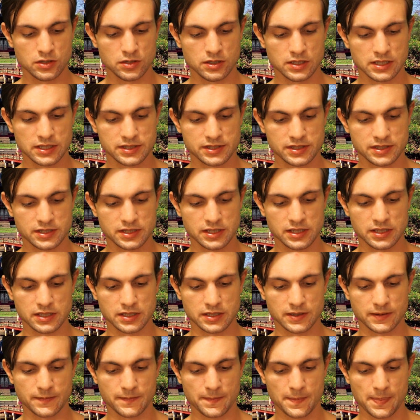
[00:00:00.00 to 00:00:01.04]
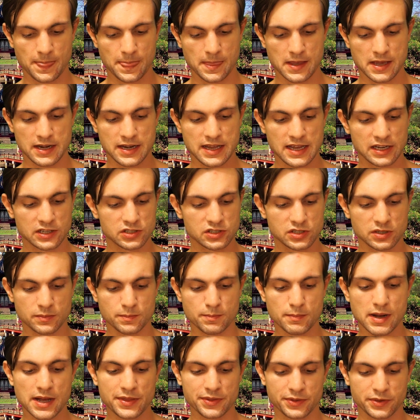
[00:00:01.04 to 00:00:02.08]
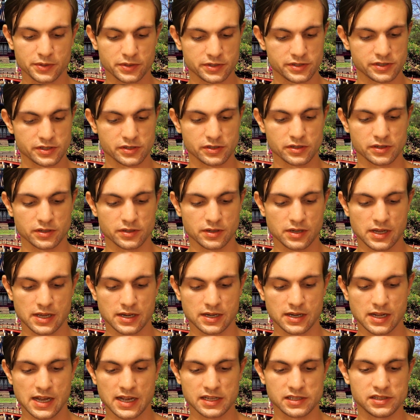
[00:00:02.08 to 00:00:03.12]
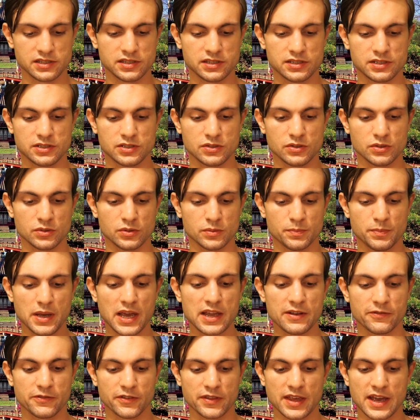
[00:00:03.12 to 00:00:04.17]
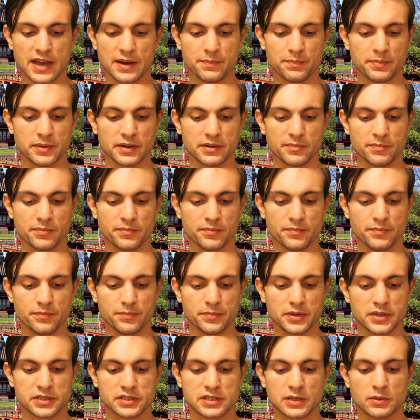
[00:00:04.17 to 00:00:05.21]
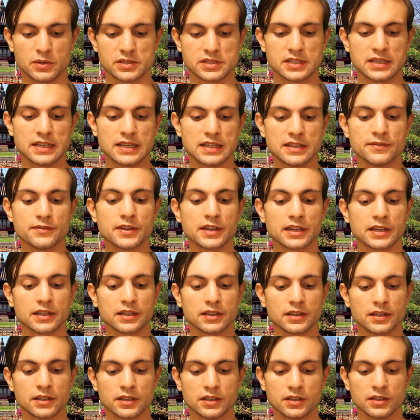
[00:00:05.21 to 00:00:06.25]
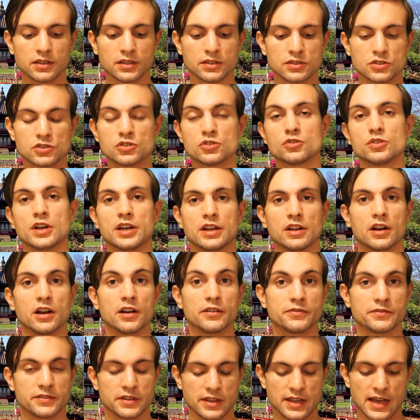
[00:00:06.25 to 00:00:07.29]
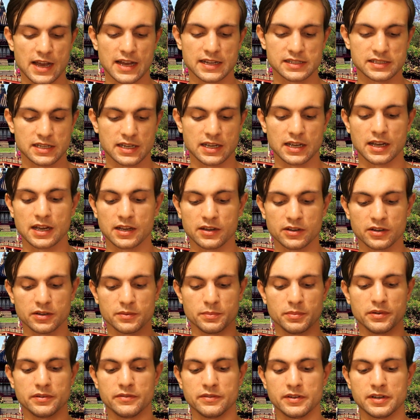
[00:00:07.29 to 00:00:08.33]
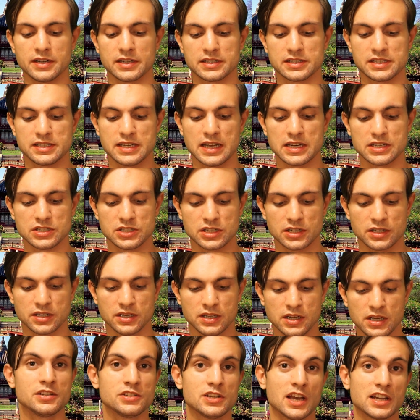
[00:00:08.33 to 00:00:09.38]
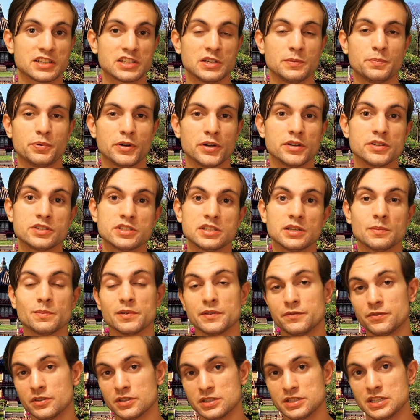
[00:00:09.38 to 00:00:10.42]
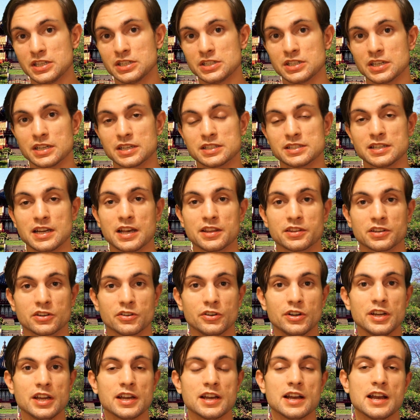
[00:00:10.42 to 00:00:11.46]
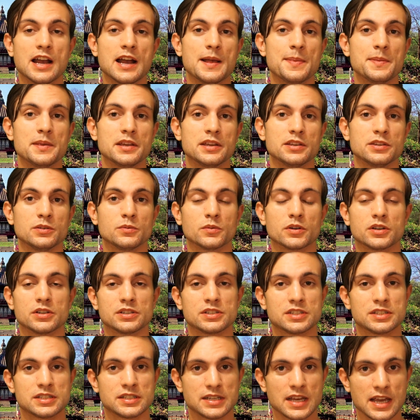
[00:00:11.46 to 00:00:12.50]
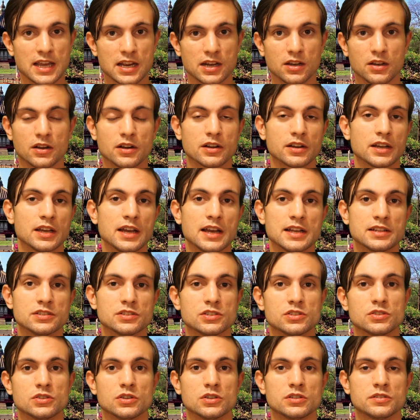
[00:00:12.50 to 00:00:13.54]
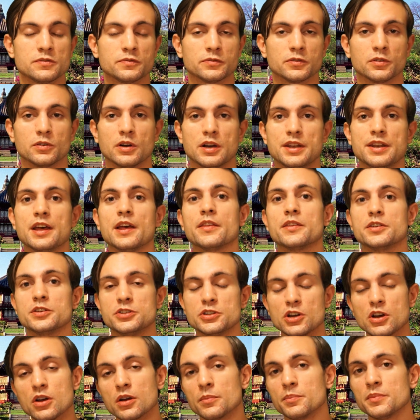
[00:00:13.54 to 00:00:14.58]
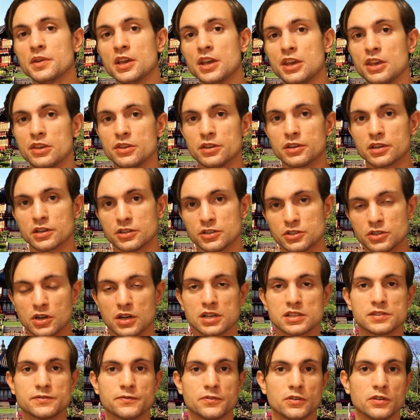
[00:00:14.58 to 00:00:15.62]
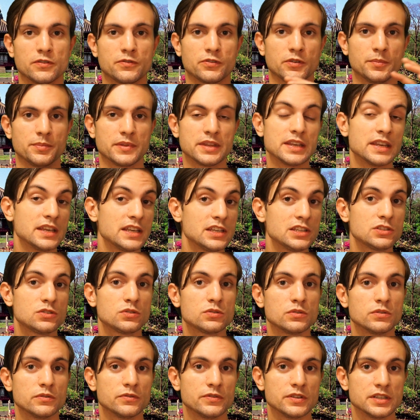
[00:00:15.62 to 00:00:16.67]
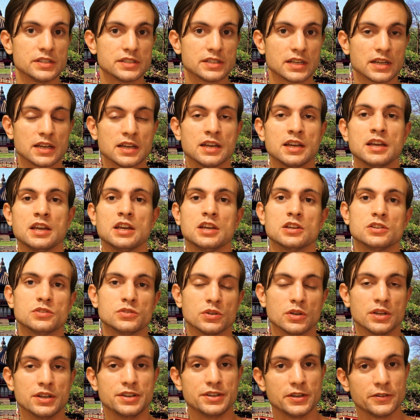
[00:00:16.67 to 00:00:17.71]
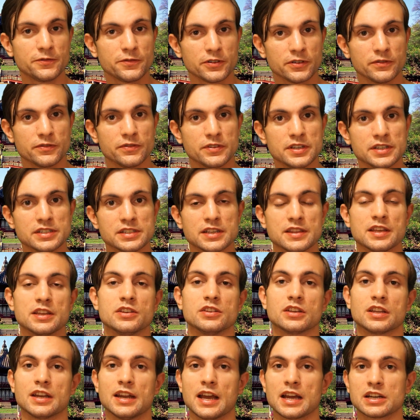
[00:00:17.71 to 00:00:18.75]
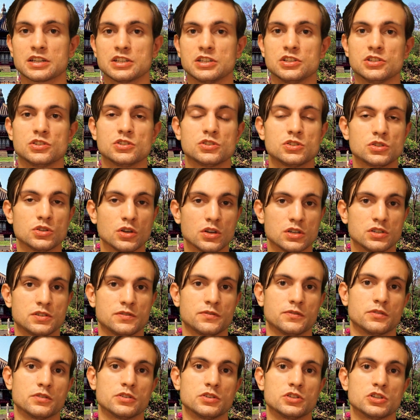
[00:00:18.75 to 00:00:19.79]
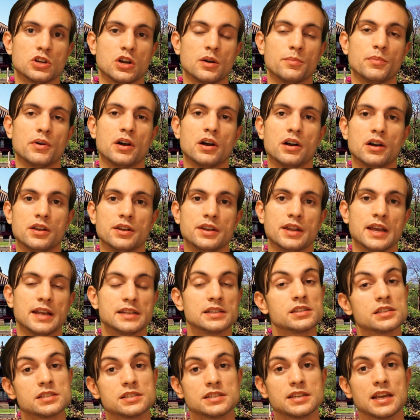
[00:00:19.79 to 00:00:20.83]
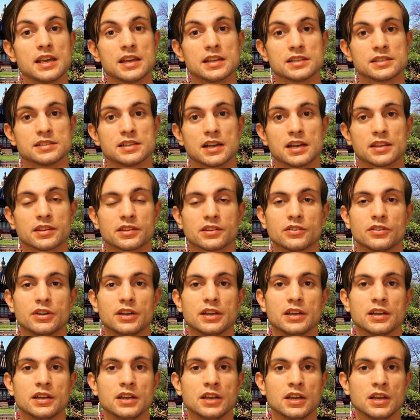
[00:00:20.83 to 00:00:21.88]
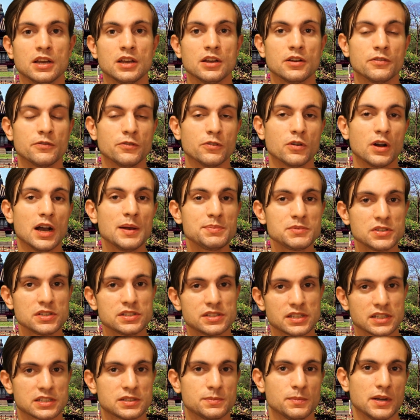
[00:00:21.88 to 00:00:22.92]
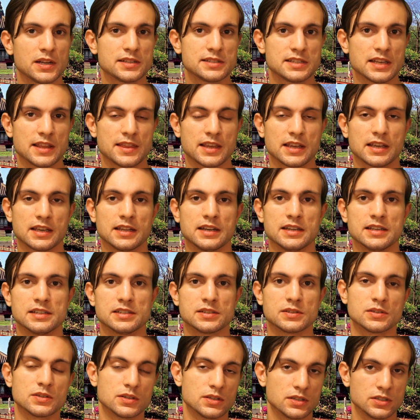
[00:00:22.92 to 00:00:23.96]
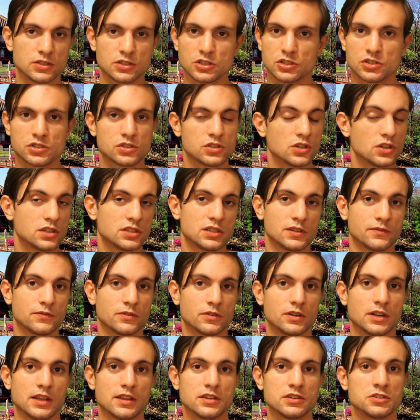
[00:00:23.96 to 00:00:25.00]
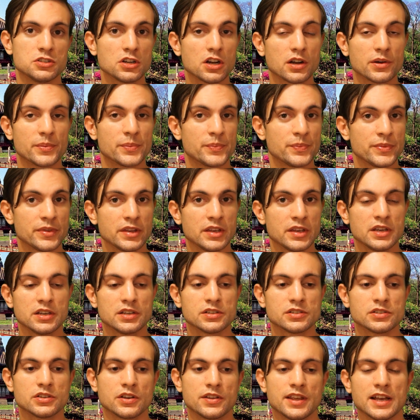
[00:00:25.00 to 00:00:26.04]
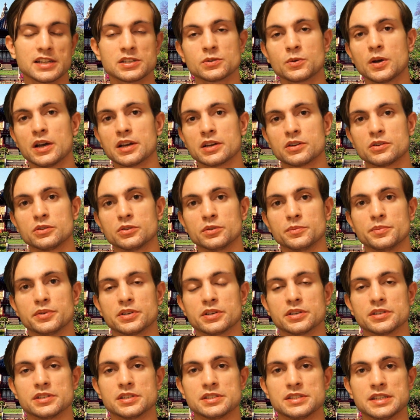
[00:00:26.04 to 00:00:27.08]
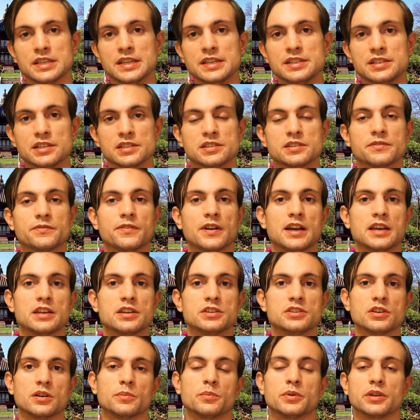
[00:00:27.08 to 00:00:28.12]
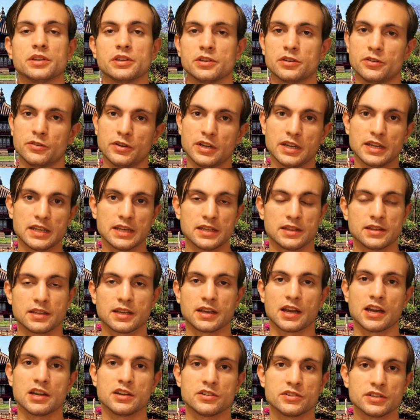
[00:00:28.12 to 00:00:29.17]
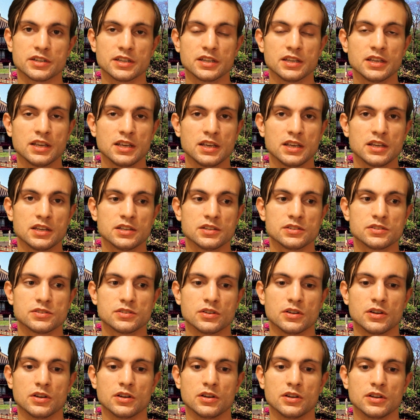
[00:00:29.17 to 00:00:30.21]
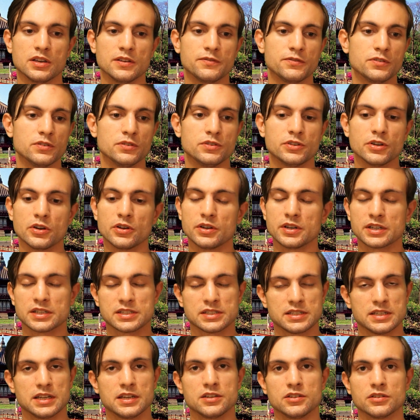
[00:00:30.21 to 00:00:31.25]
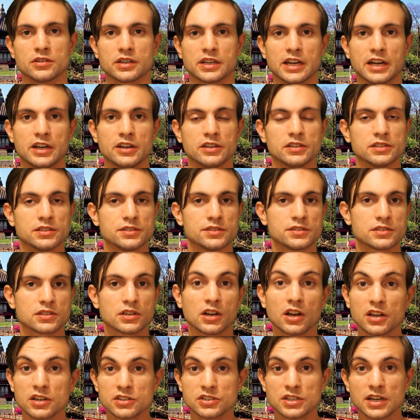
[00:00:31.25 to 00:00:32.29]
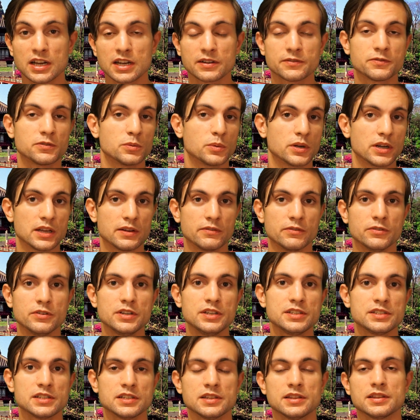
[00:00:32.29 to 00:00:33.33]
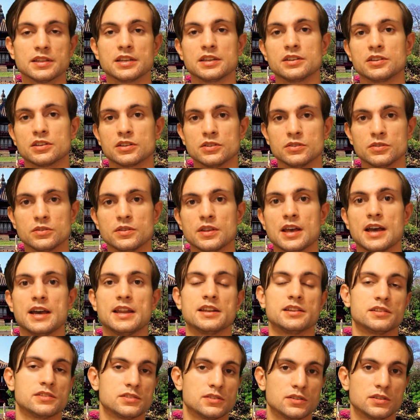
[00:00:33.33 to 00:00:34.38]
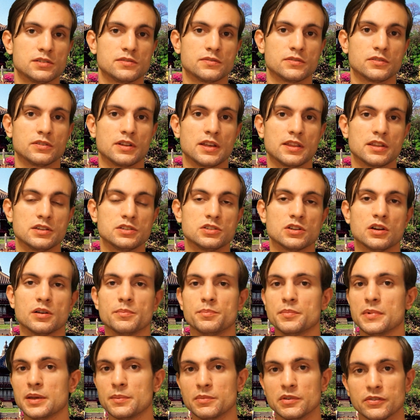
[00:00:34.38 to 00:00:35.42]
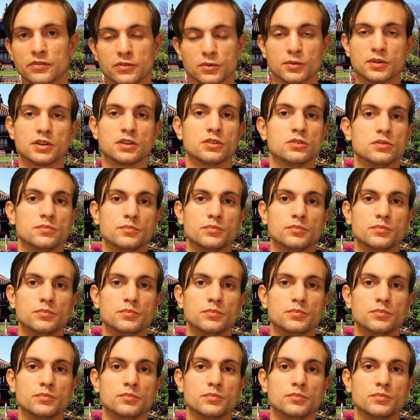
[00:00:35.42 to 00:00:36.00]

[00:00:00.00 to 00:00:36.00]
let's see, an extra month or so, and I had to pay for that, but because I wasn't leaving straight after that, I got a bit of an extension. So actually, pro tip, if you're teaching in South Korea and then you want to stay longer and search for another job, you can transfer from the E2 visa to a different visa that you can actually search for a job on and stay in South Korea for up to 6 months, I think it is, just searching for another job. So that's quite cool because it's easier to find a job when you're already in the country. So if you don't extend your current contract for whatever reason, then you can do that and search for another job. Maybe if you want to